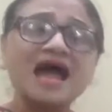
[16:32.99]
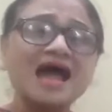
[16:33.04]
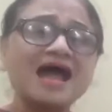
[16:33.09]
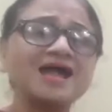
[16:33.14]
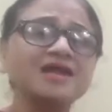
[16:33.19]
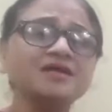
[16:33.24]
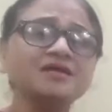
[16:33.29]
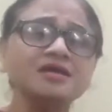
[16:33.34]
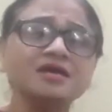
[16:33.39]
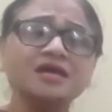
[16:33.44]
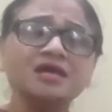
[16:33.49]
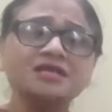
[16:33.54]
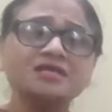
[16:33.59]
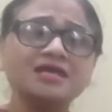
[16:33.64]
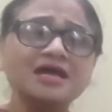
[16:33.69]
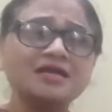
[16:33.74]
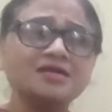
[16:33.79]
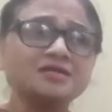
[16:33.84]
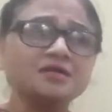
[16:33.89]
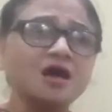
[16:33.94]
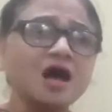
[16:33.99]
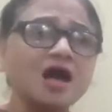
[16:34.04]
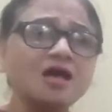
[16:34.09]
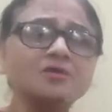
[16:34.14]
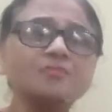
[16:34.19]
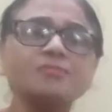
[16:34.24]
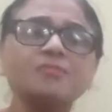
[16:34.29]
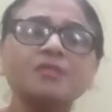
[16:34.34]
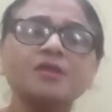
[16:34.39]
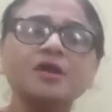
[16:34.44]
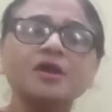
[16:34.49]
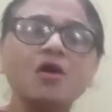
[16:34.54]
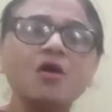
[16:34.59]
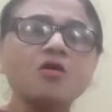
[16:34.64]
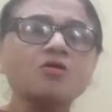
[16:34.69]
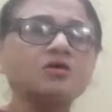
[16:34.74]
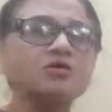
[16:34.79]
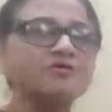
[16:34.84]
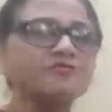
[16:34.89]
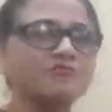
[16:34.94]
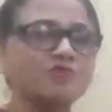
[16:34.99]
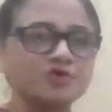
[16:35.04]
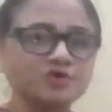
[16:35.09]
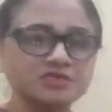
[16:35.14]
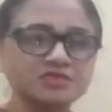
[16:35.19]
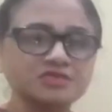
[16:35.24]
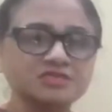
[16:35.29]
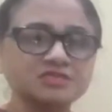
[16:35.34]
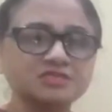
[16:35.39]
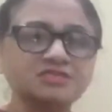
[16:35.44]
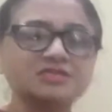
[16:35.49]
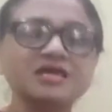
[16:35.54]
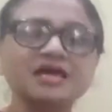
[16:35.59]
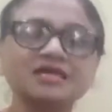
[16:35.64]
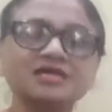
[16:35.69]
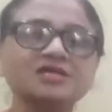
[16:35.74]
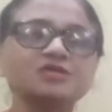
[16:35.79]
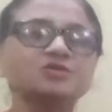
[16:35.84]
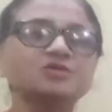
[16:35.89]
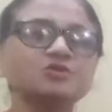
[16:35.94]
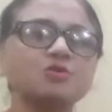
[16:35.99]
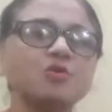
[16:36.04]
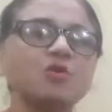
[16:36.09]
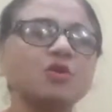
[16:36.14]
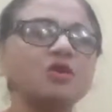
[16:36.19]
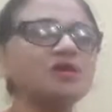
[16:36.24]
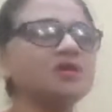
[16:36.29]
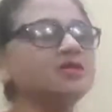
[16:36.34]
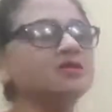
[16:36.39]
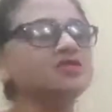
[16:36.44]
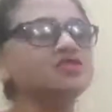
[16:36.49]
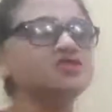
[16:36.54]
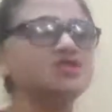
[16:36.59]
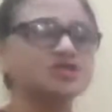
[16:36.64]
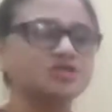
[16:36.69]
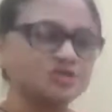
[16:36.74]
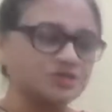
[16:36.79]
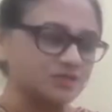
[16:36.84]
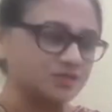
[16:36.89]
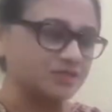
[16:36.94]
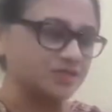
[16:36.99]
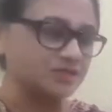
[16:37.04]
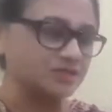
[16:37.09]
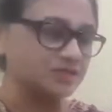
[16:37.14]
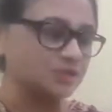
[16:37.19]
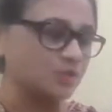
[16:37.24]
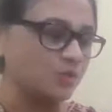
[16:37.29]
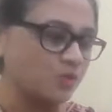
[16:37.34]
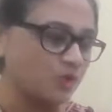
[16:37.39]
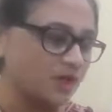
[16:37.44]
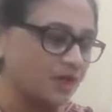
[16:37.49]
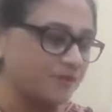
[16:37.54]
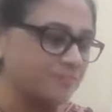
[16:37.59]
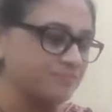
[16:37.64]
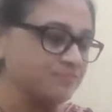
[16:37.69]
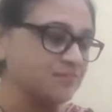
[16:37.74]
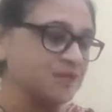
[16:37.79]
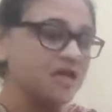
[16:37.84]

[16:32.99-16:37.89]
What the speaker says: and that unblocked voices, that is called chitterings. Okay.